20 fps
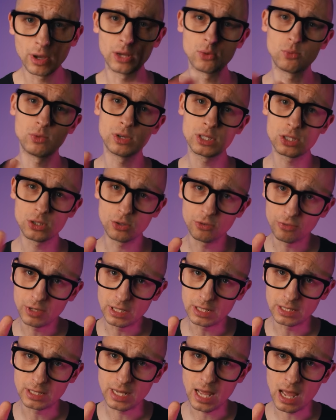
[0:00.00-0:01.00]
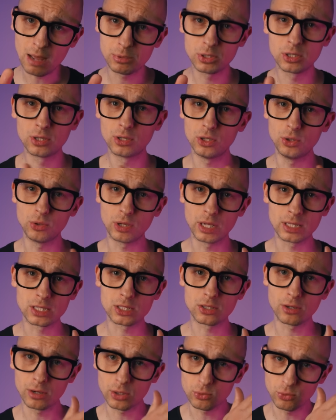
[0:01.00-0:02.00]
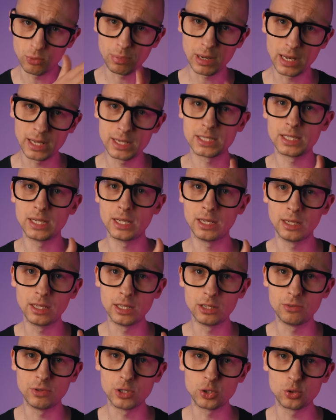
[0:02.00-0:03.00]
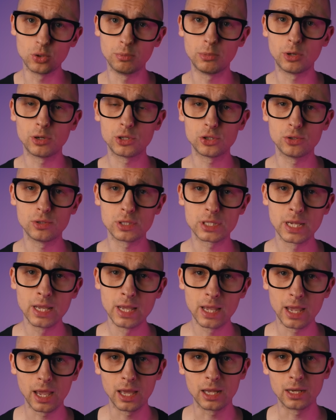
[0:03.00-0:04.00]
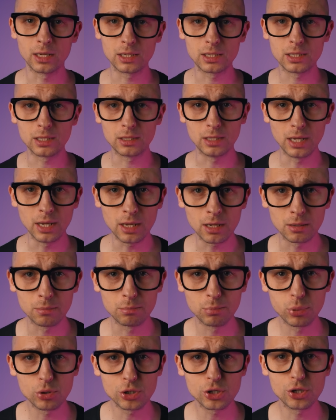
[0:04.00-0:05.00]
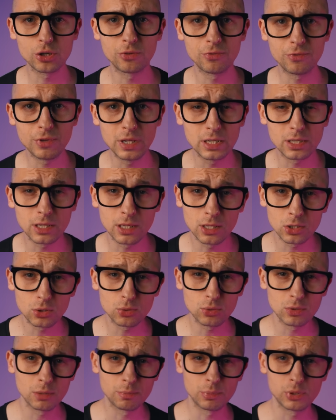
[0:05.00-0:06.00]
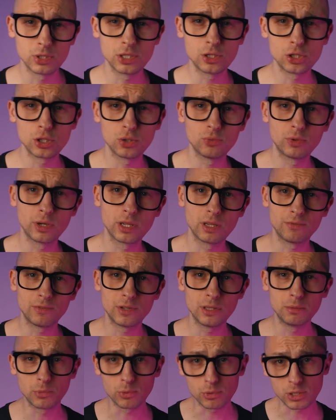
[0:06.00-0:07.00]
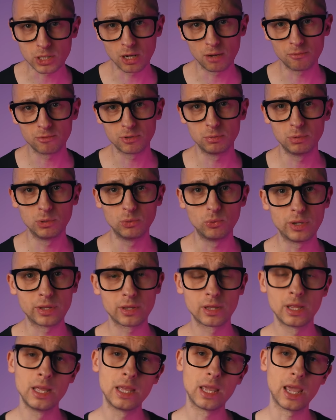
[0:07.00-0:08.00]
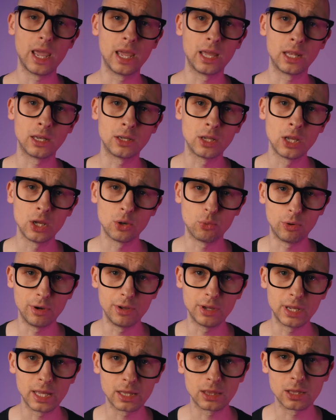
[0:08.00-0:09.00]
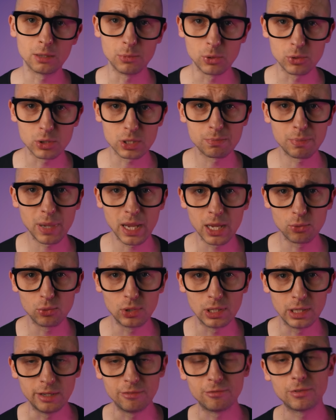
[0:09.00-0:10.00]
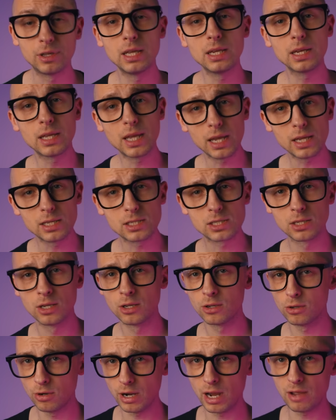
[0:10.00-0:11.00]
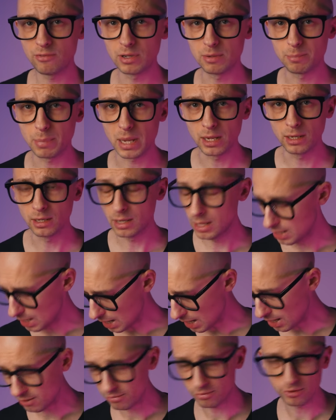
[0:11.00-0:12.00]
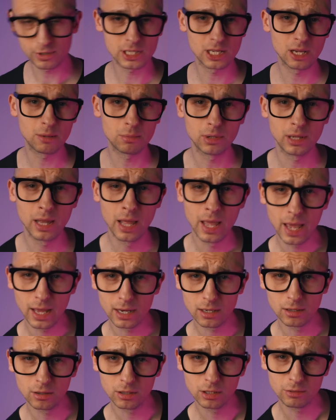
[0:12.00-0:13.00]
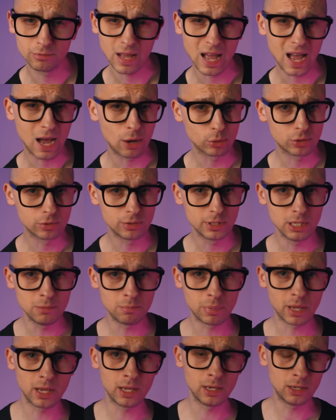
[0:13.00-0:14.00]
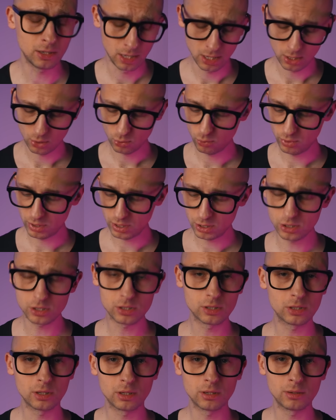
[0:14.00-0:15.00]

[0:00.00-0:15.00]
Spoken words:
and once your feet adapt, you can start replacing individual modules and push your feet into the position where they feel most comfortable with and where you get the most pain relief in case you're having pain. I, for example, had a lot of outer knee pain, which